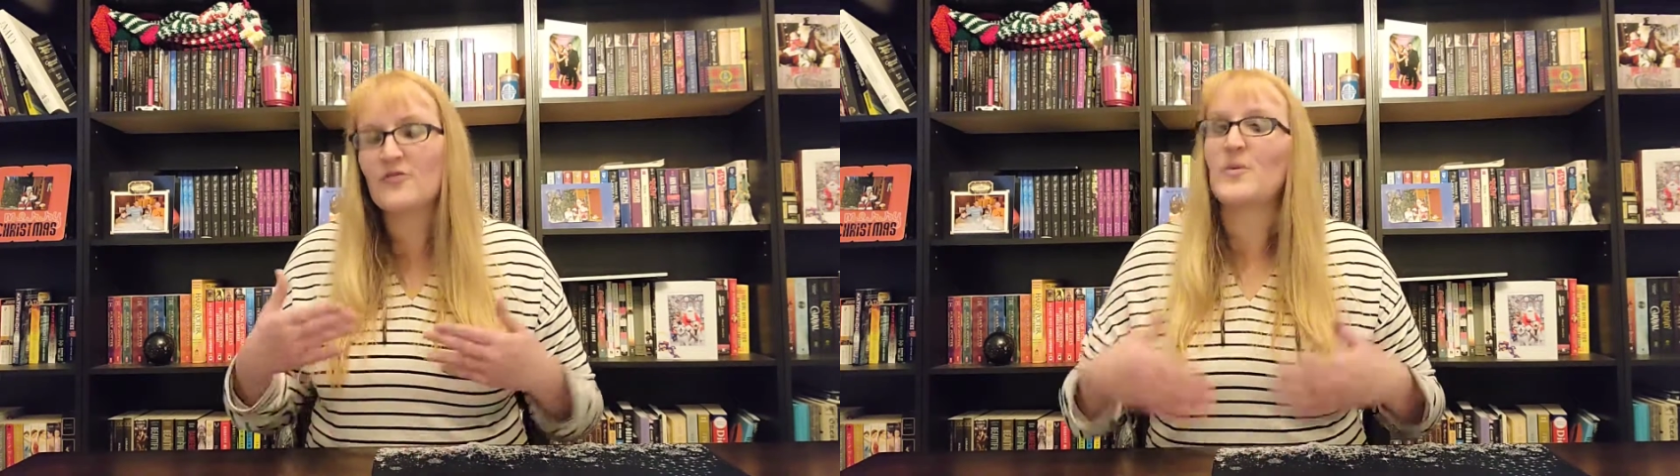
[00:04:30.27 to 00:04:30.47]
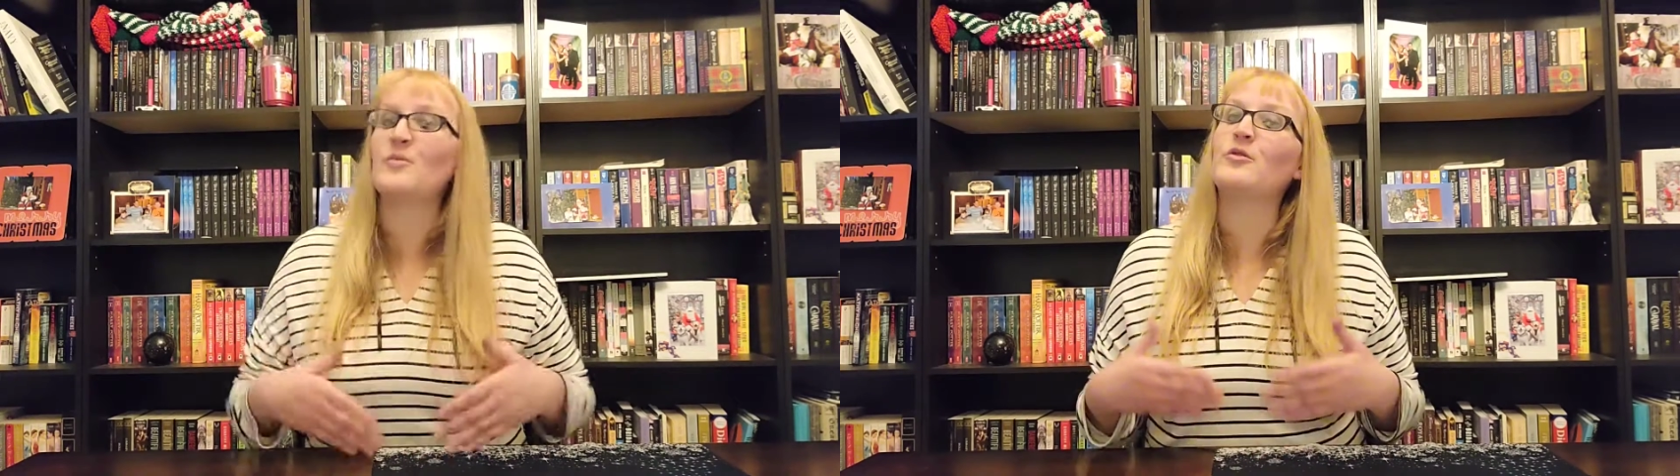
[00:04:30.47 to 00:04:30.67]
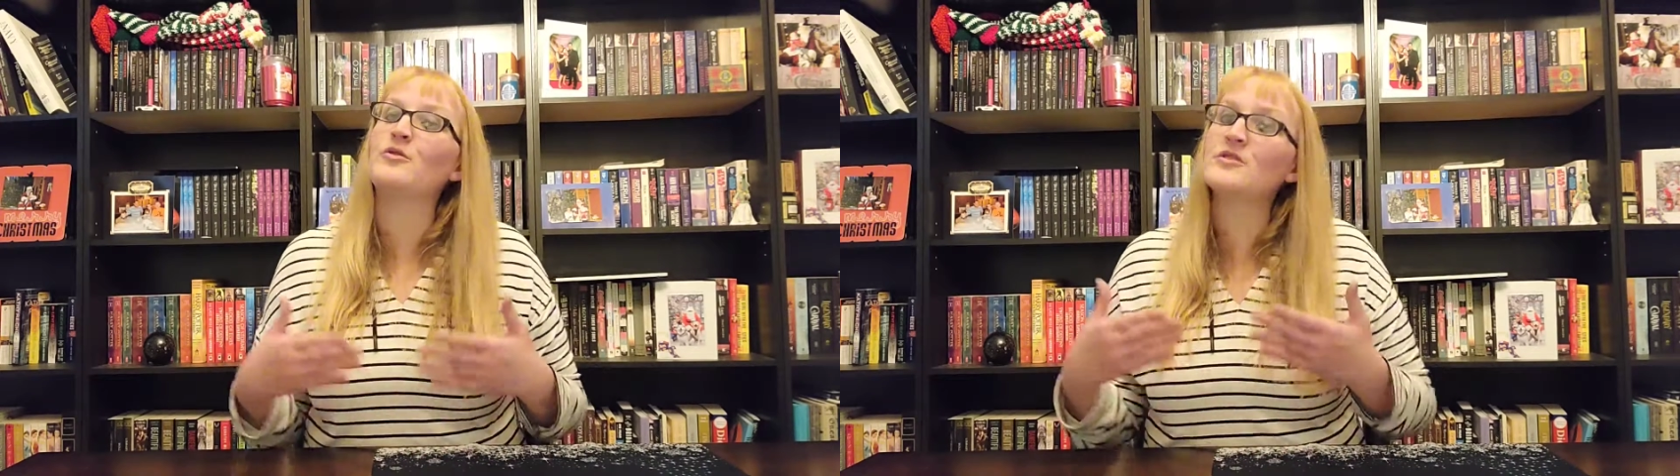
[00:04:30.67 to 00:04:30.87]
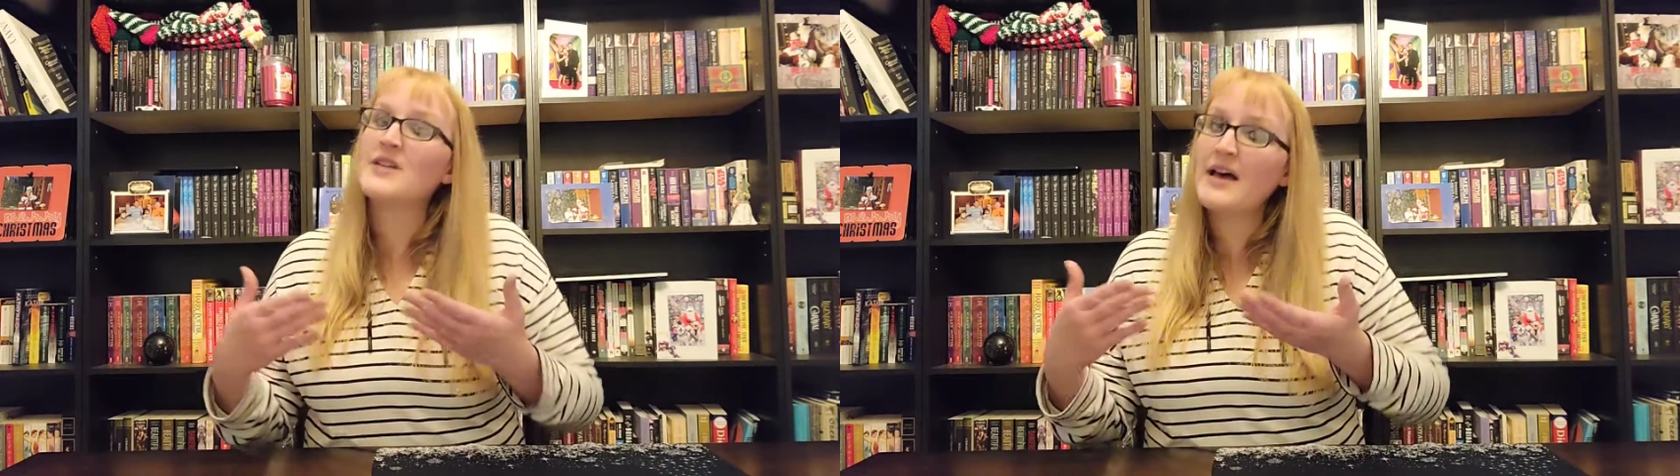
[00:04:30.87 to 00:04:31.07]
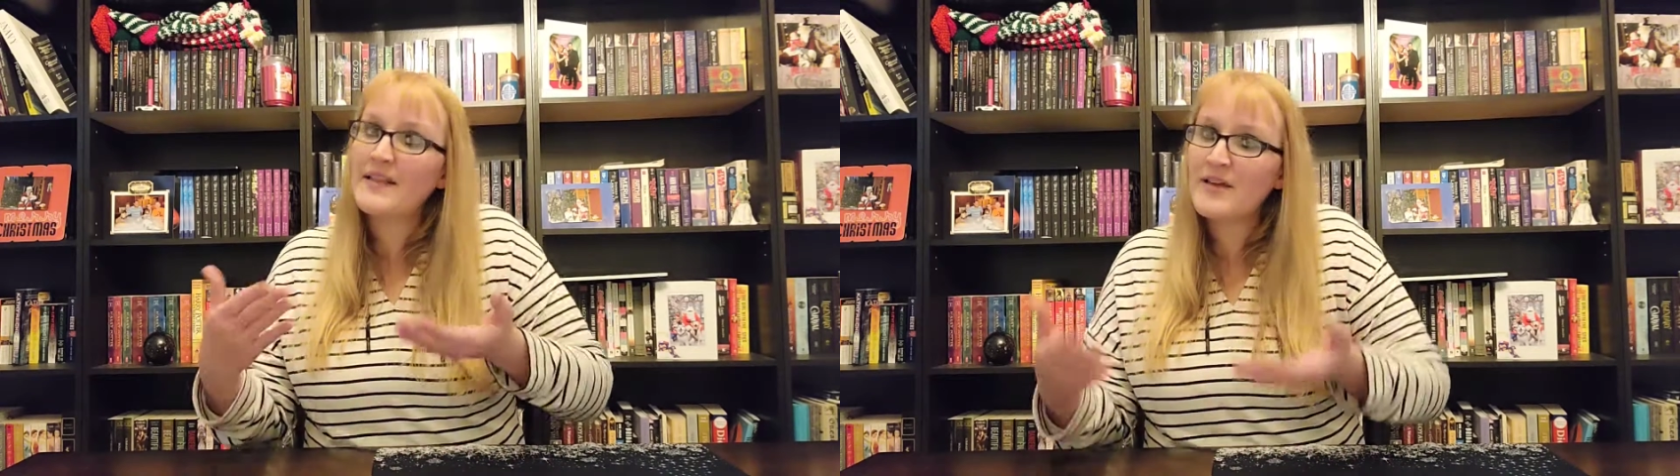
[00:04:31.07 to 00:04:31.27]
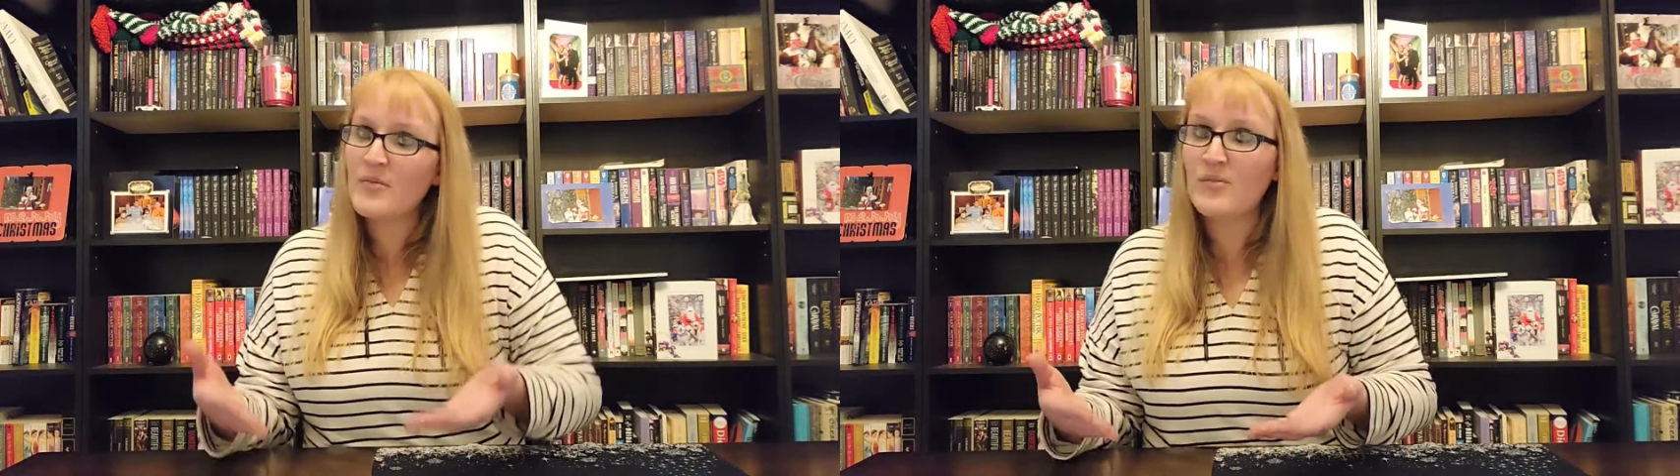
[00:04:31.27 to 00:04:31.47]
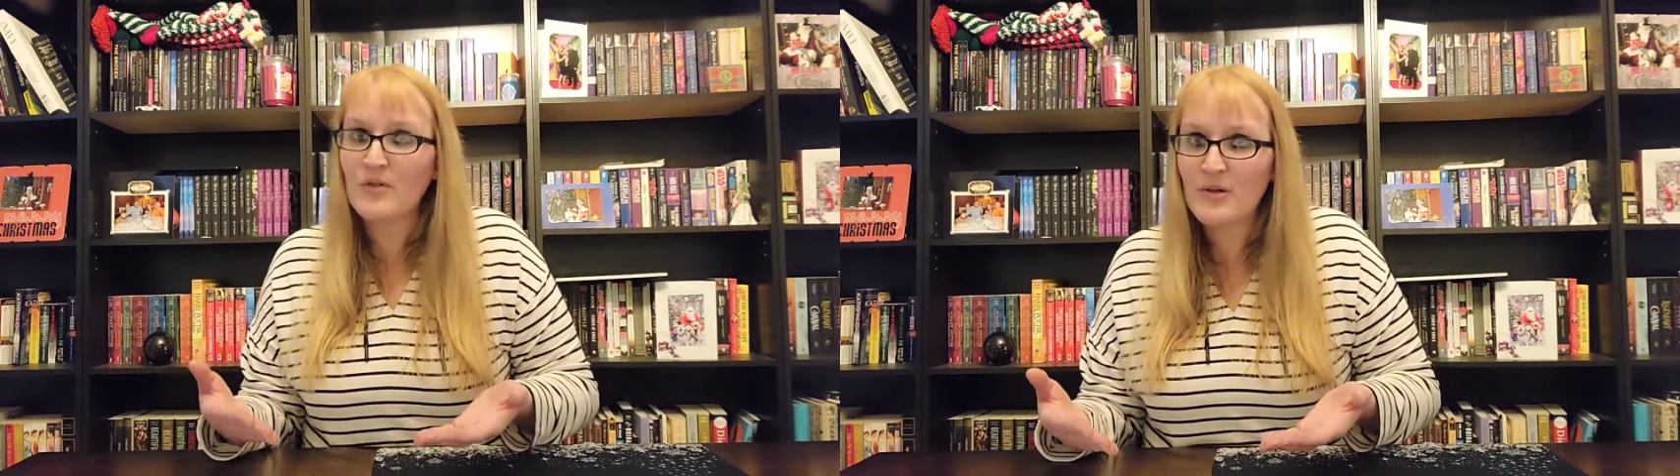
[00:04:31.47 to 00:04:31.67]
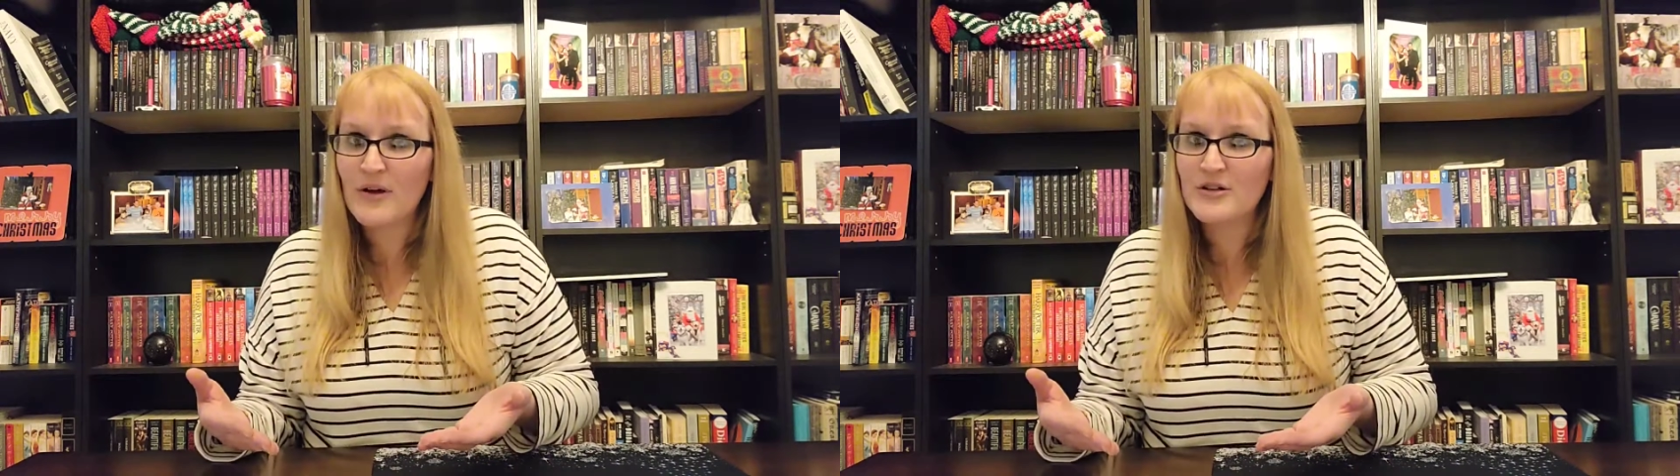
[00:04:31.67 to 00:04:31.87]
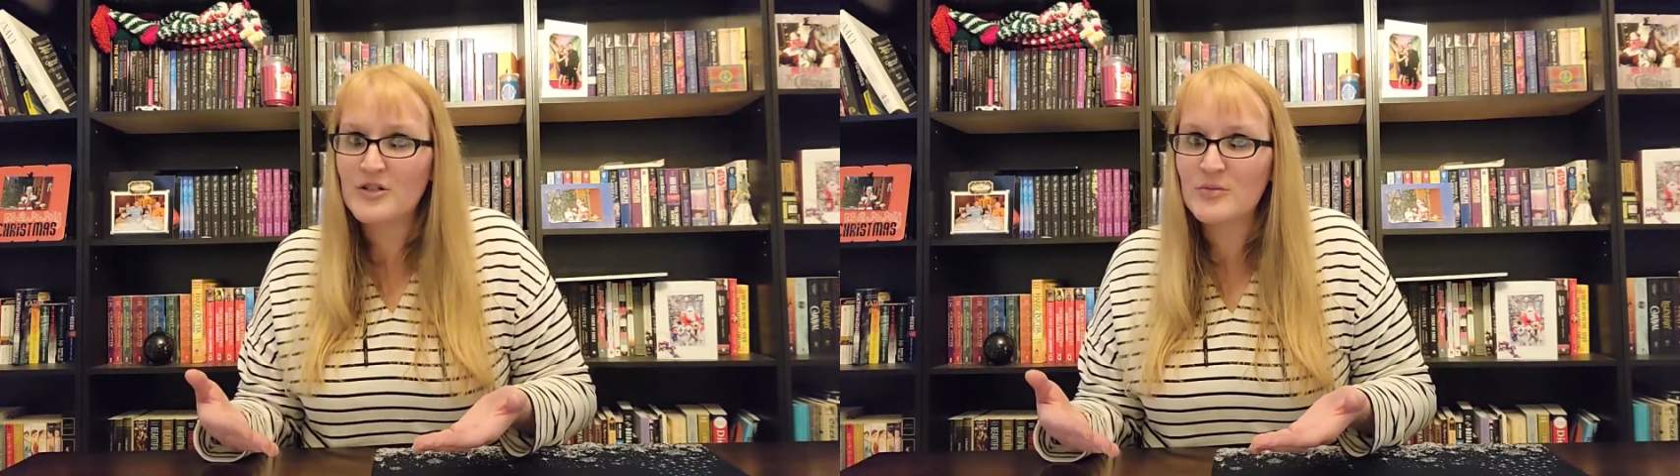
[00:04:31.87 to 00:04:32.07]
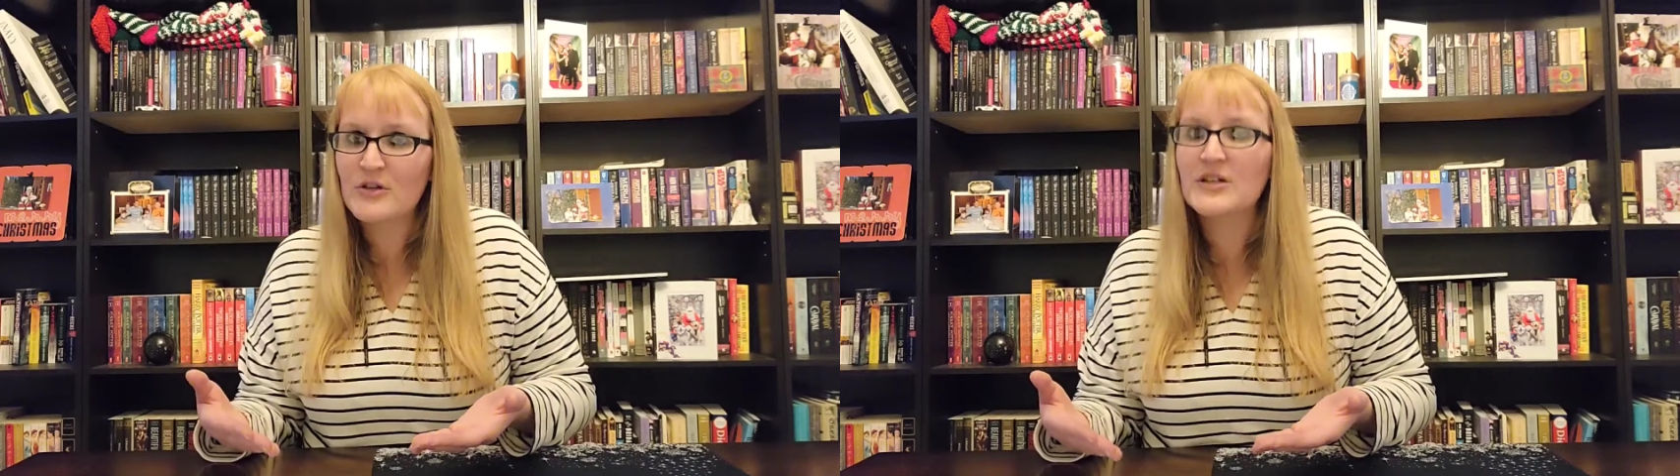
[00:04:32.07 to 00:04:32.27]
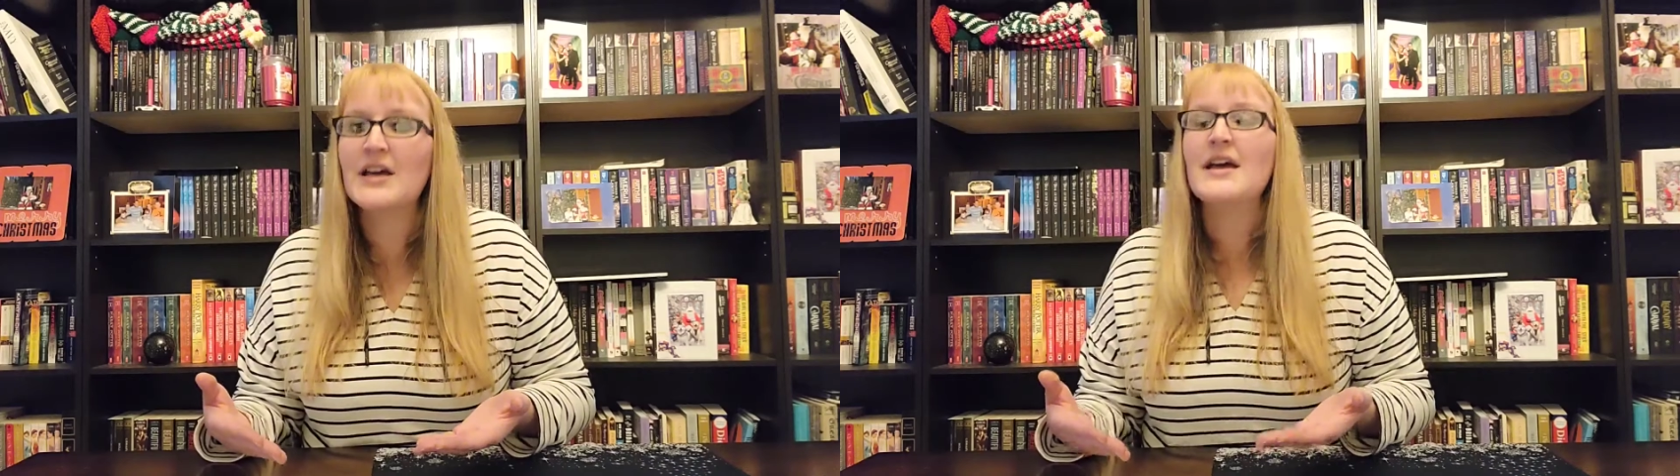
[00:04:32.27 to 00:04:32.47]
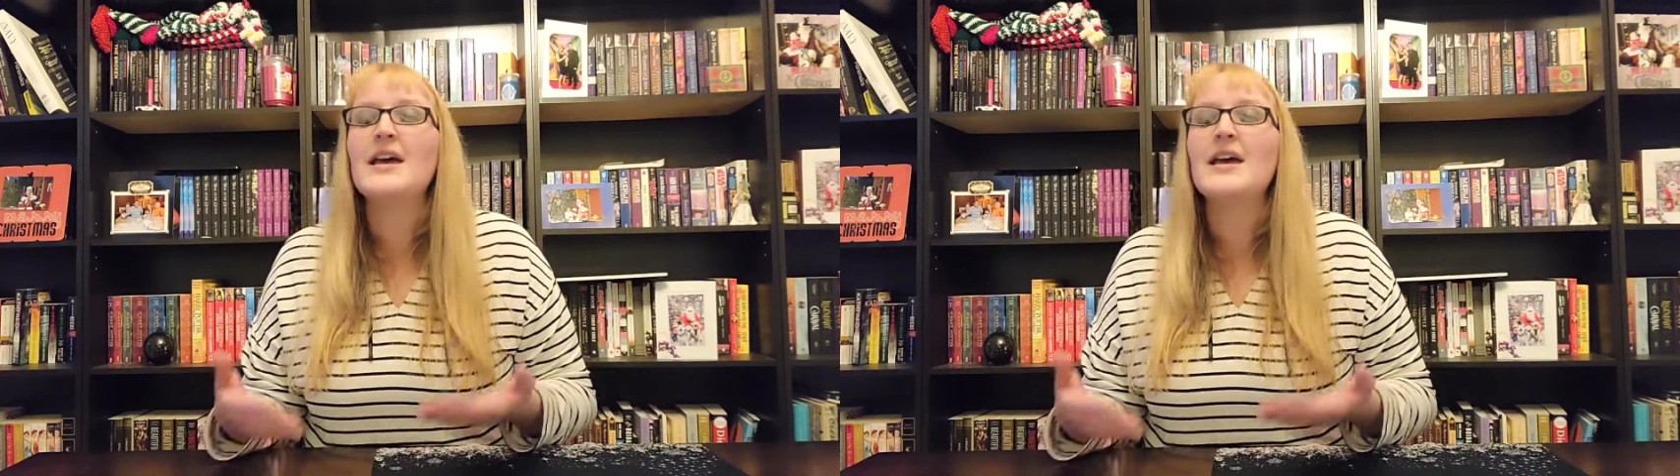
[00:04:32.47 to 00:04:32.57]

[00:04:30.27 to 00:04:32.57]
and you have people who are telling people about your book.